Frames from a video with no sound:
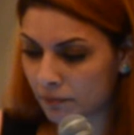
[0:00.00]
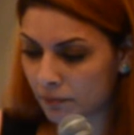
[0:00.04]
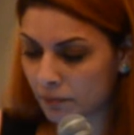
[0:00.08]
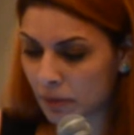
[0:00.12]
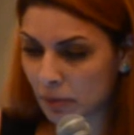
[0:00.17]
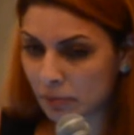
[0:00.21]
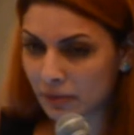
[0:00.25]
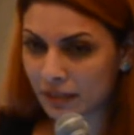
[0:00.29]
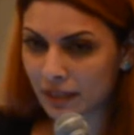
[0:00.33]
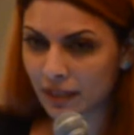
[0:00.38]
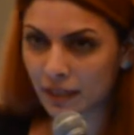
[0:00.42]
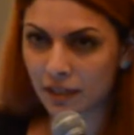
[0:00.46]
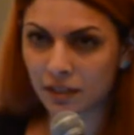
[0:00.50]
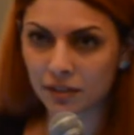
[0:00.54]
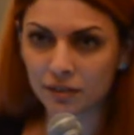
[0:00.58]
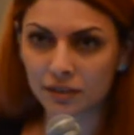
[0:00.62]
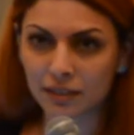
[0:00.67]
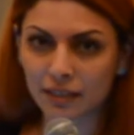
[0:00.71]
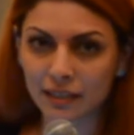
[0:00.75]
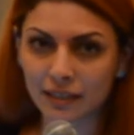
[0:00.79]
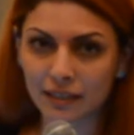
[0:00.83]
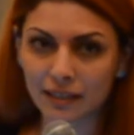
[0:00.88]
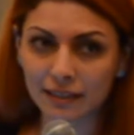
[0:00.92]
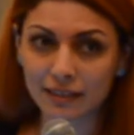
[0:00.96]
public
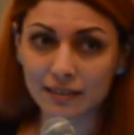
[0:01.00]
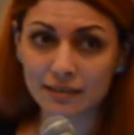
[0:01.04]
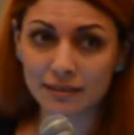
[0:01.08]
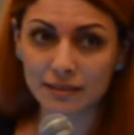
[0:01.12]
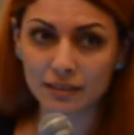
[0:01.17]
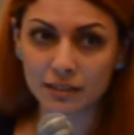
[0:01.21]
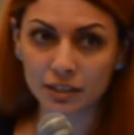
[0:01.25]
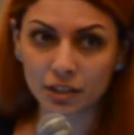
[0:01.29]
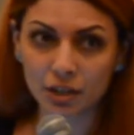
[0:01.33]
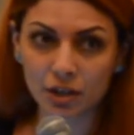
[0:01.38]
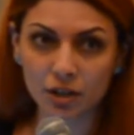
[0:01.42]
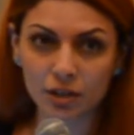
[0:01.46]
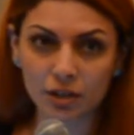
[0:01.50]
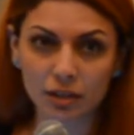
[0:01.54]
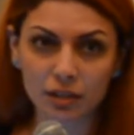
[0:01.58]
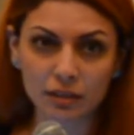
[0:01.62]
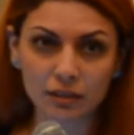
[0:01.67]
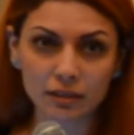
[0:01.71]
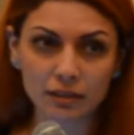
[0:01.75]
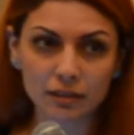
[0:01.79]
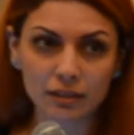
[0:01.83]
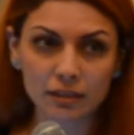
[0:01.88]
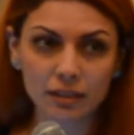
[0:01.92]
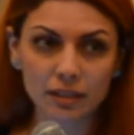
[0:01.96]
hearing at the City
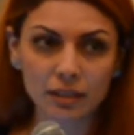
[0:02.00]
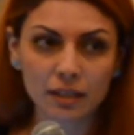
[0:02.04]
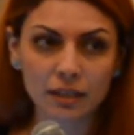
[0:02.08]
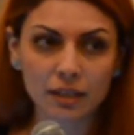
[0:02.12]
Hall.